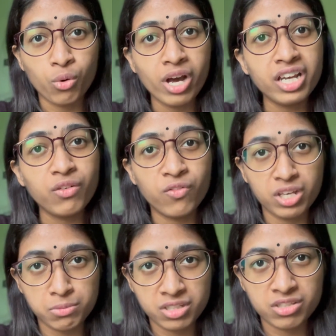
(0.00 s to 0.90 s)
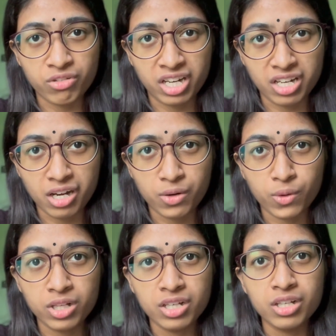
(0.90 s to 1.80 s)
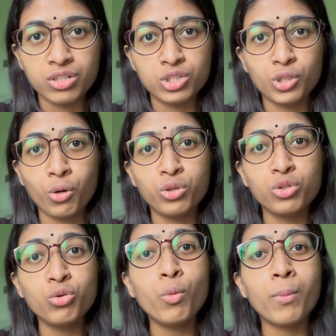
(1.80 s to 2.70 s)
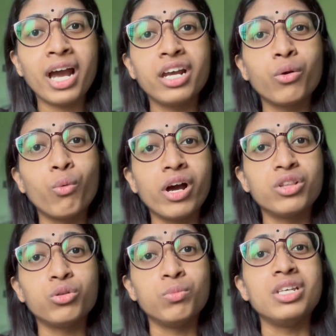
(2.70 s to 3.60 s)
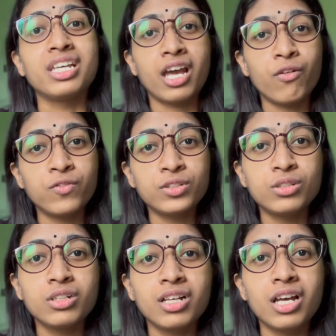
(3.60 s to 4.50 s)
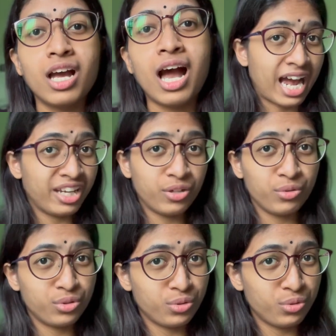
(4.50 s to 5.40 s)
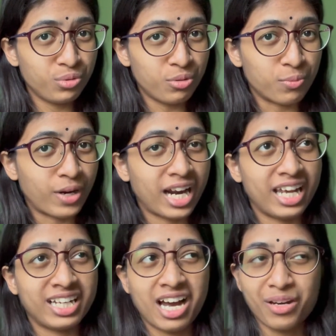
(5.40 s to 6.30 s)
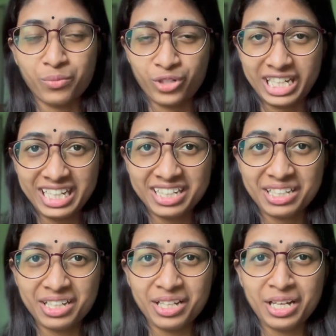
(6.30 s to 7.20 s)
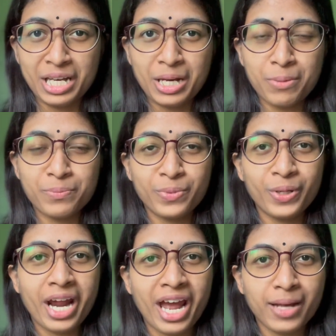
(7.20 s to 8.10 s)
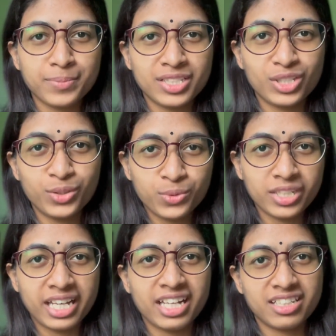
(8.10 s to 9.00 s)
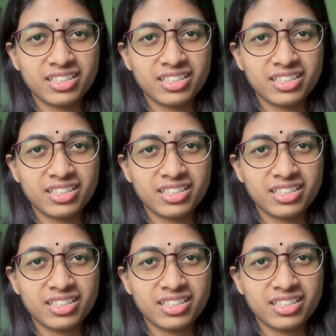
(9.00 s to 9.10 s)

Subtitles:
quite famous right now. So you might want to be careful. I don't know, but I can't predict. Perhaps you will get